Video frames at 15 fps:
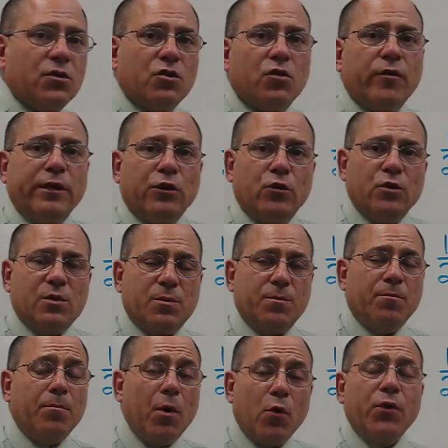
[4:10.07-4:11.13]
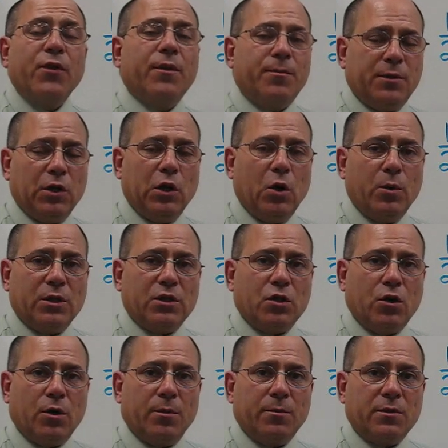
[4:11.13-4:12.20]
to reduce both of them to lowest
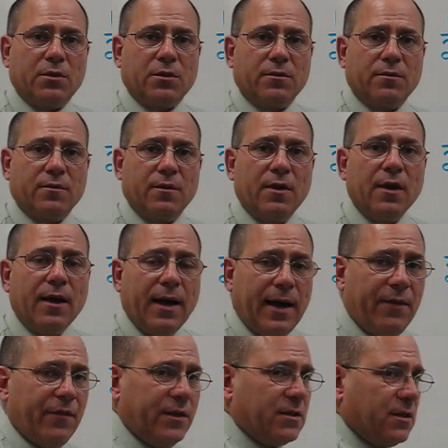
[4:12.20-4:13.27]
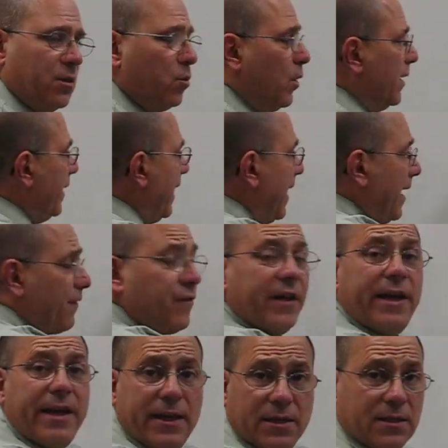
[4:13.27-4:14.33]
terms. Obviously,
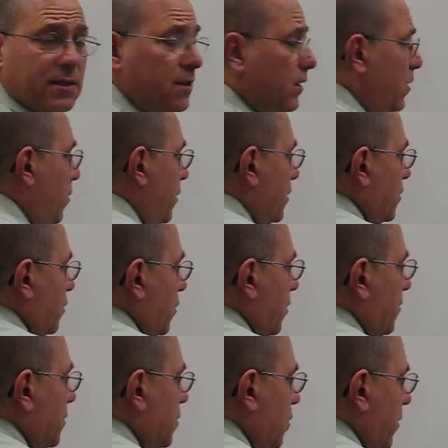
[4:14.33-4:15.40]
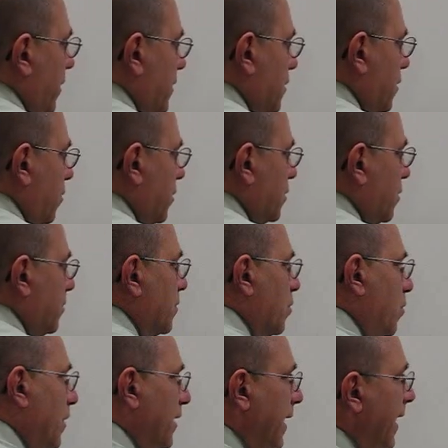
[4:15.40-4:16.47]
1/2 is in lowest terms, so its lowest terms are
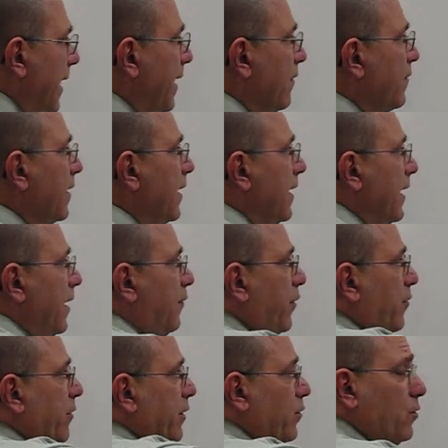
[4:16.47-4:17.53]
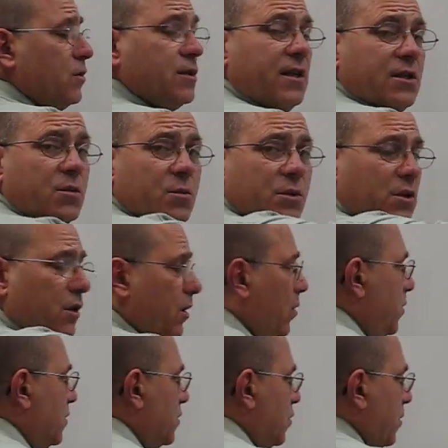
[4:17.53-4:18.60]
1/2. If we reduce this one to
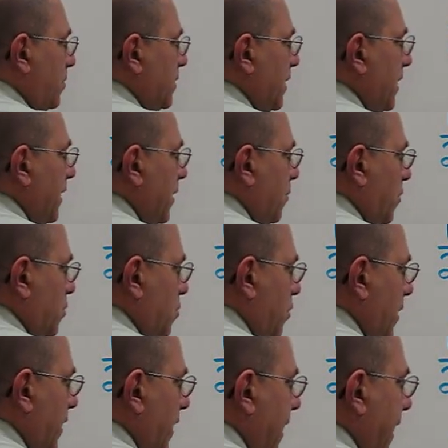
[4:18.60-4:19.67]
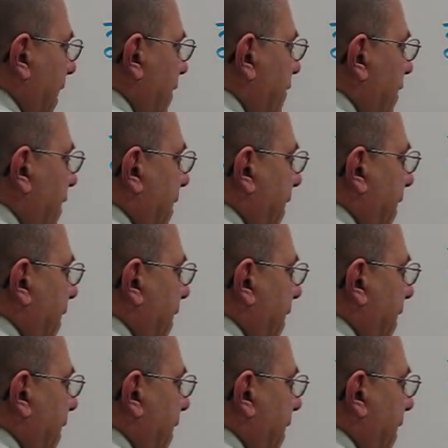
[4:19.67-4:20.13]
lowest terms, it equals 1/2,